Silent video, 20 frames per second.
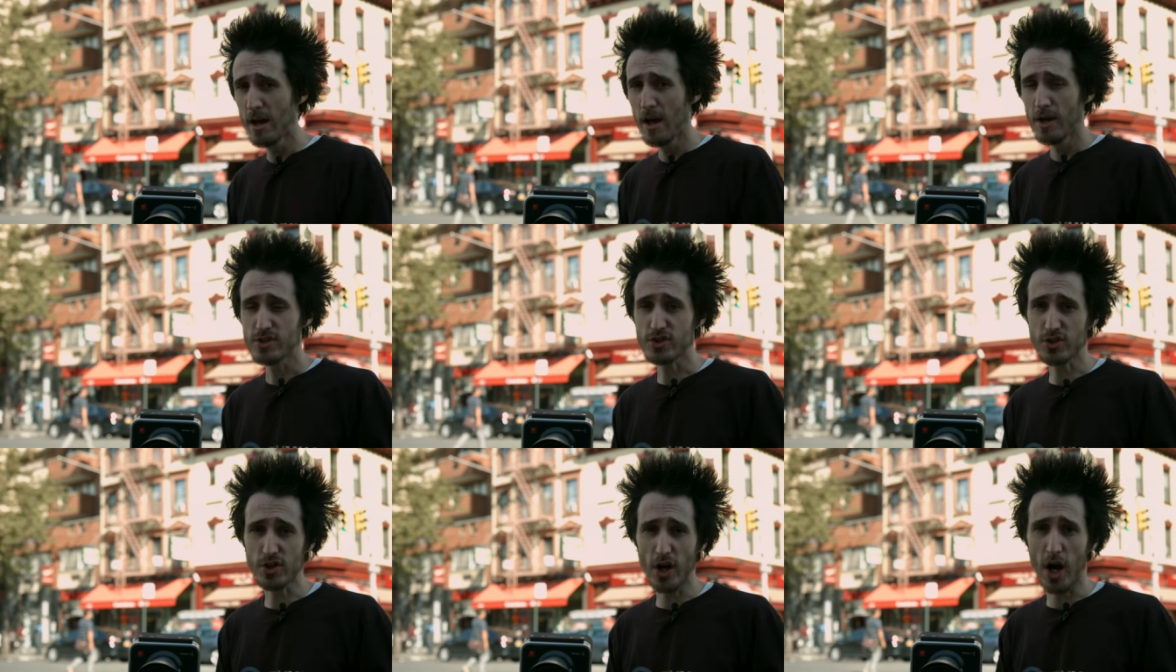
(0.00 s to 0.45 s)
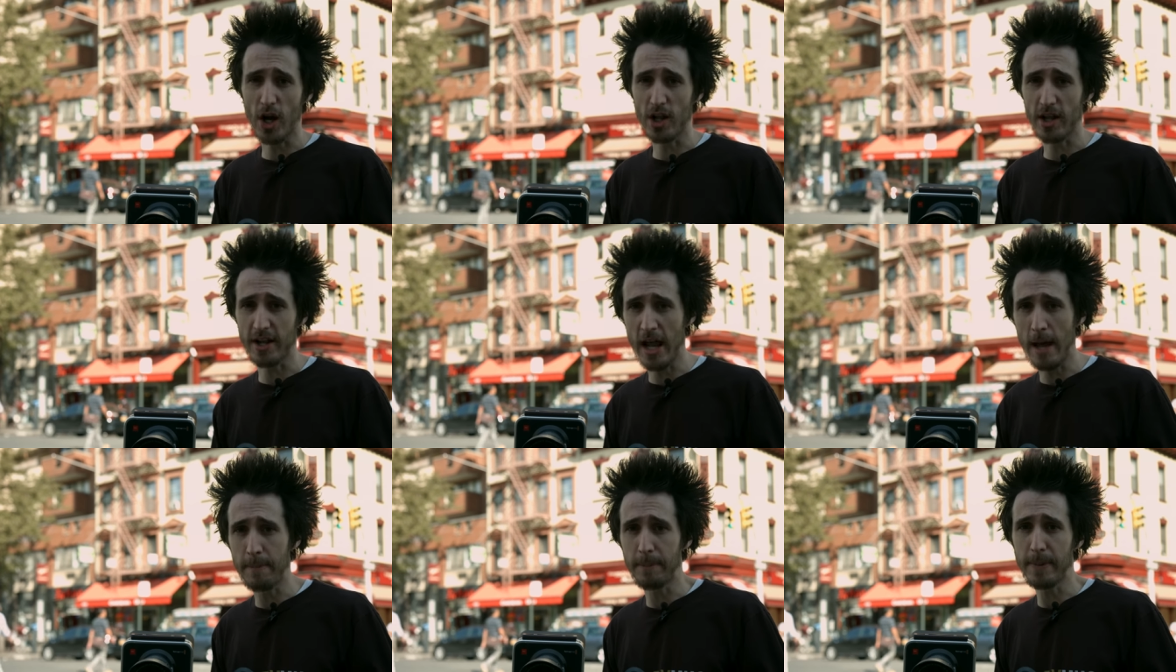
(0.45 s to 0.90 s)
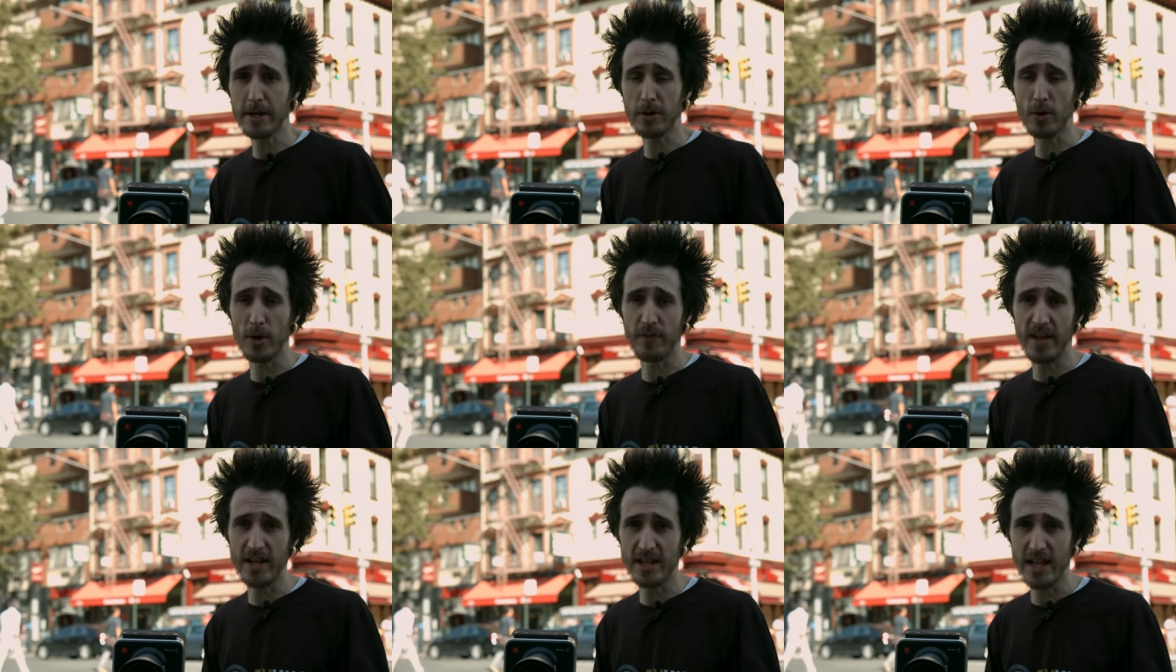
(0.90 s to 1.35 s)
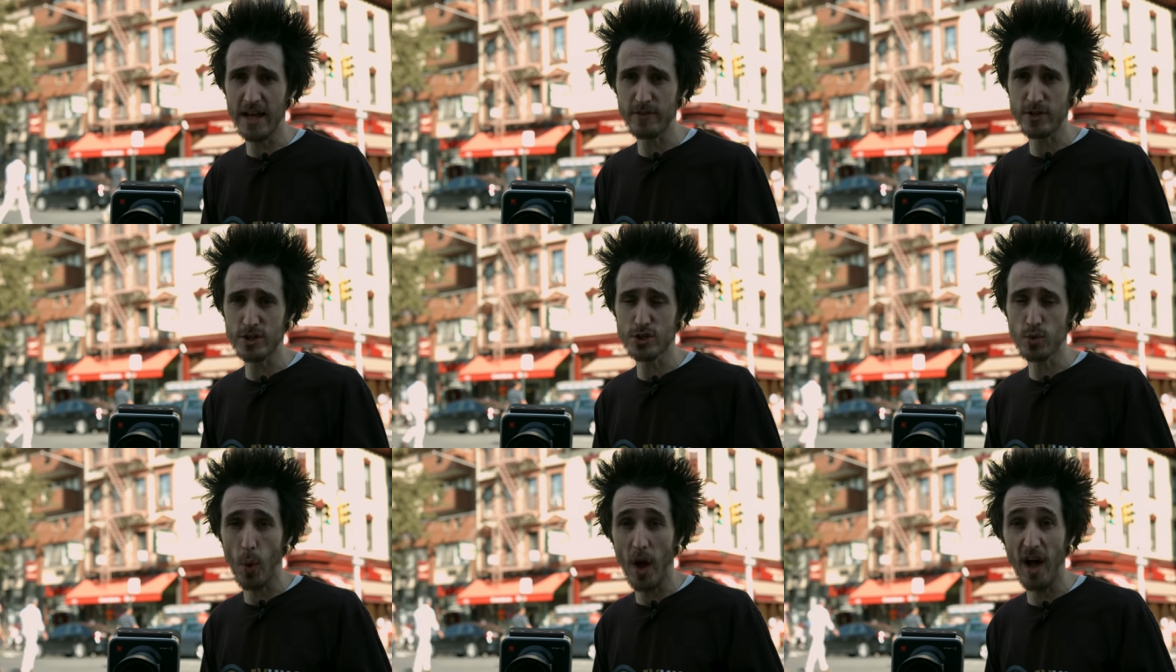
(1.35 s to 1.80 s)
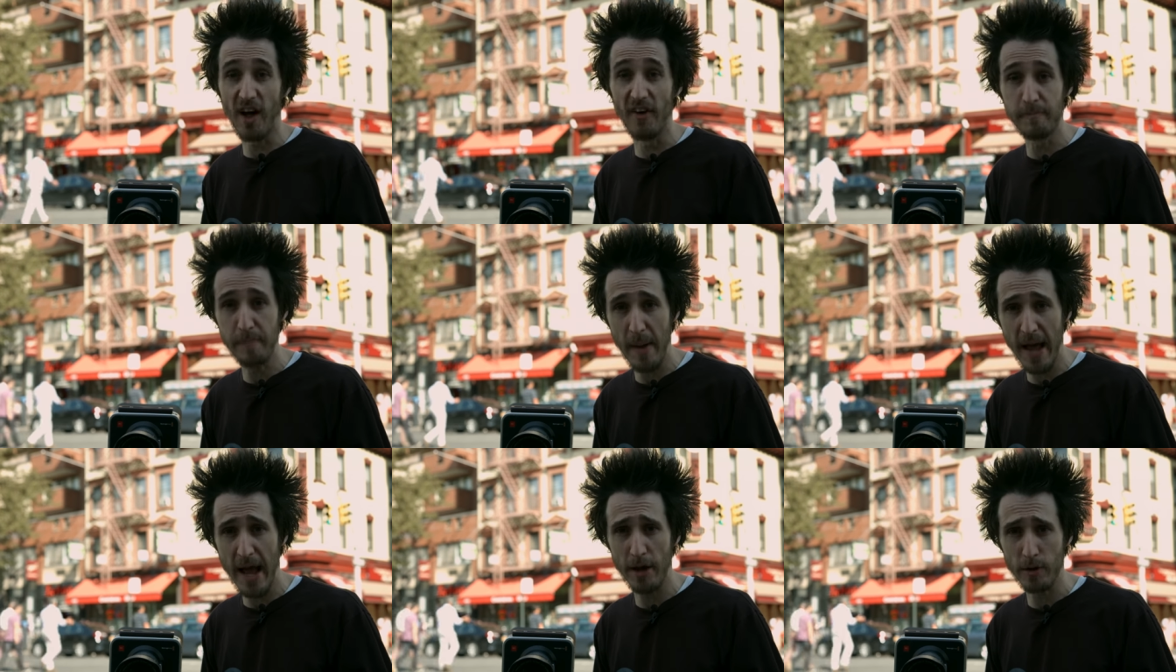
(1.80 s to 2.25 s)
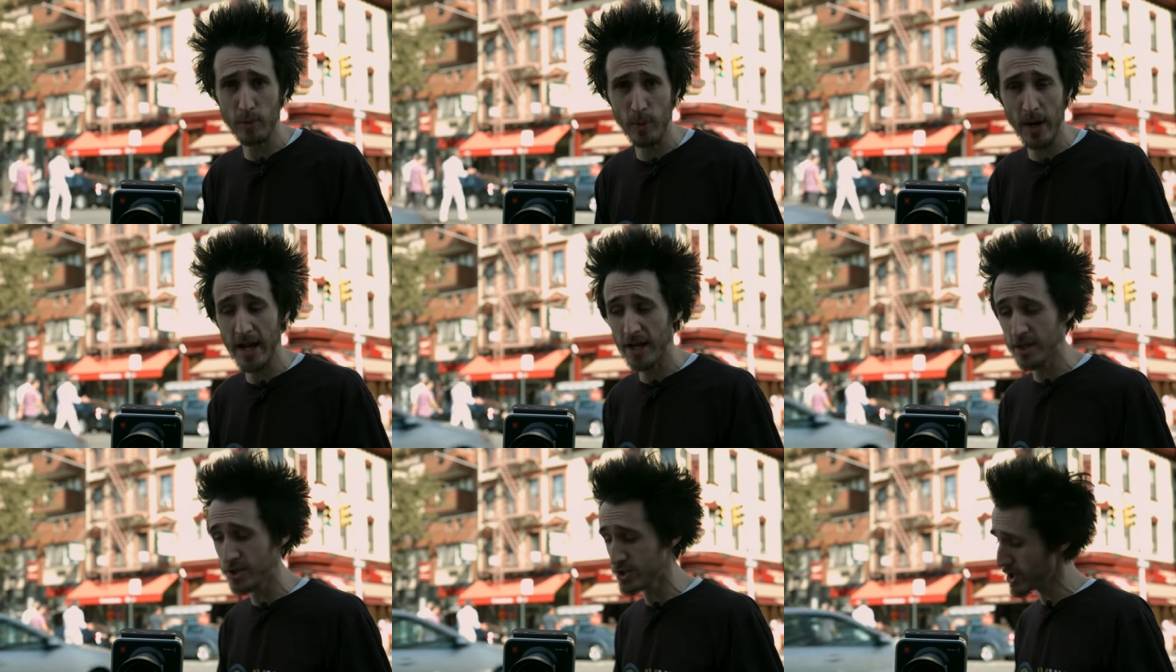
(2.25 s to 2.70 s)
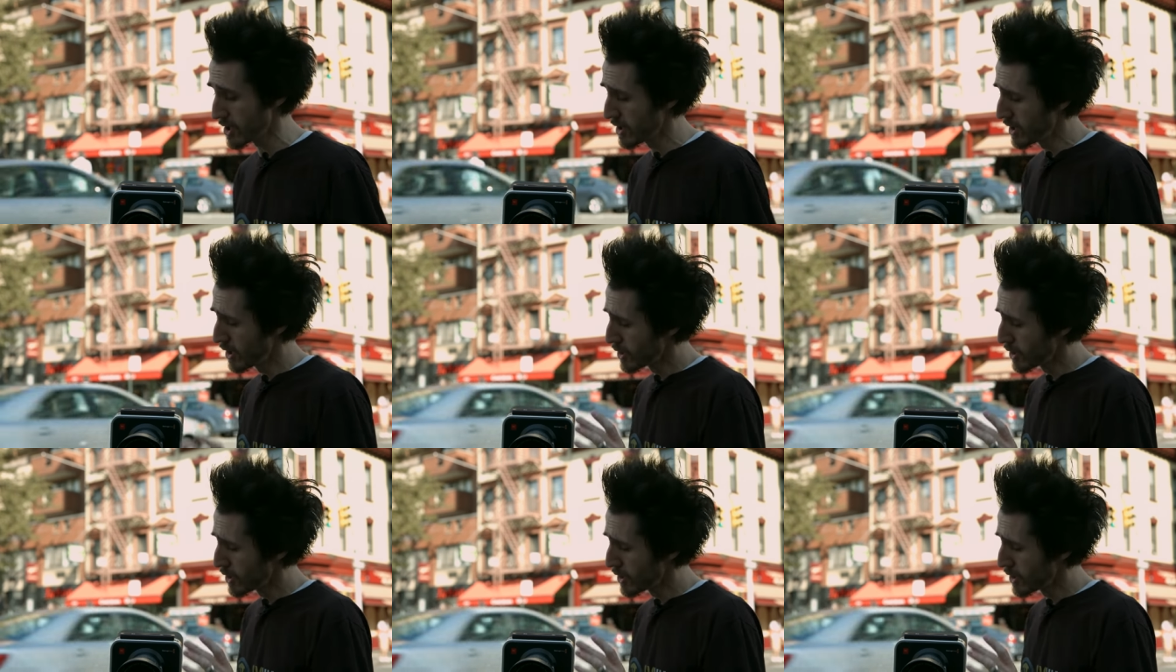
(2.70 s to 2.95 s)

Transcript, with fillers: Scarlet and Epic are in the 11-12 pound range,